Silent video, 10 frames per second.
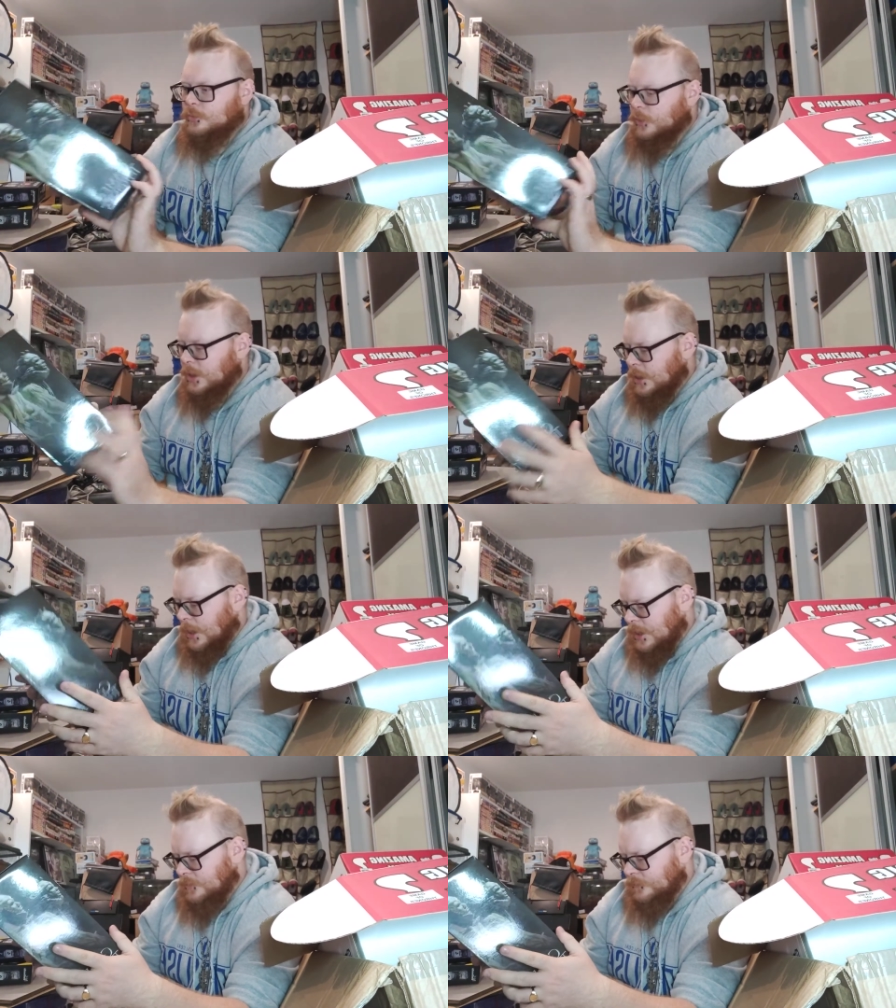We
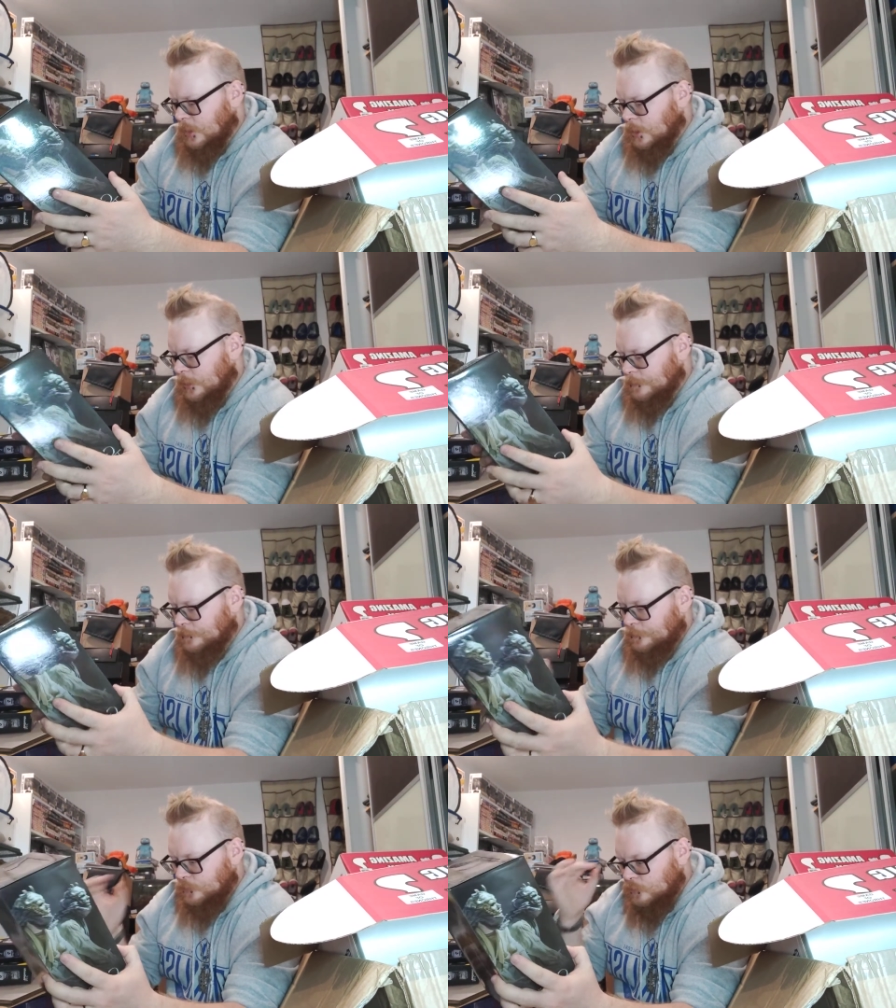have a
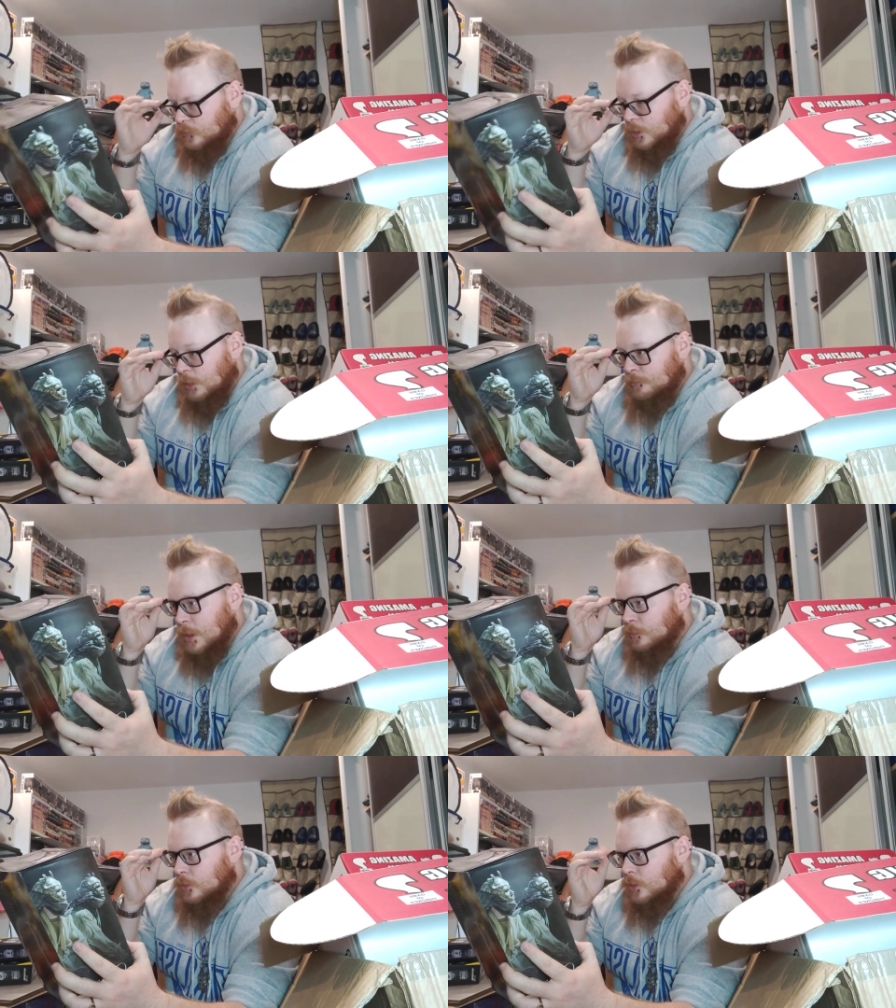
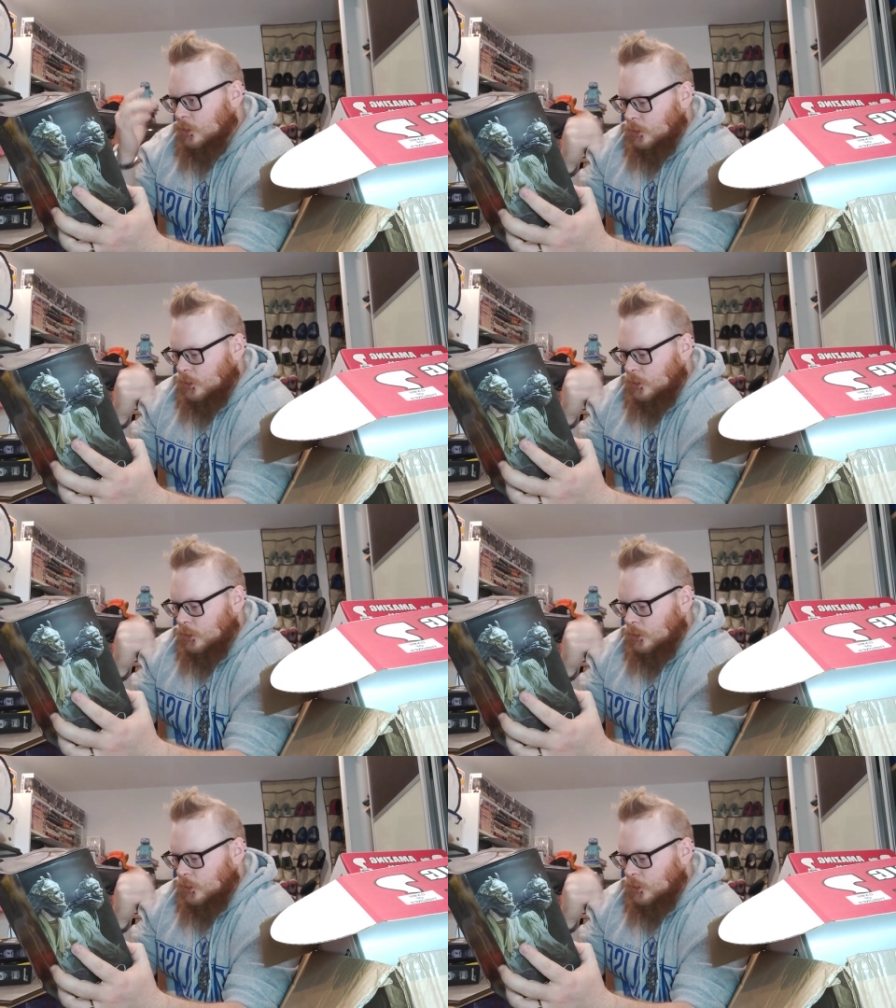member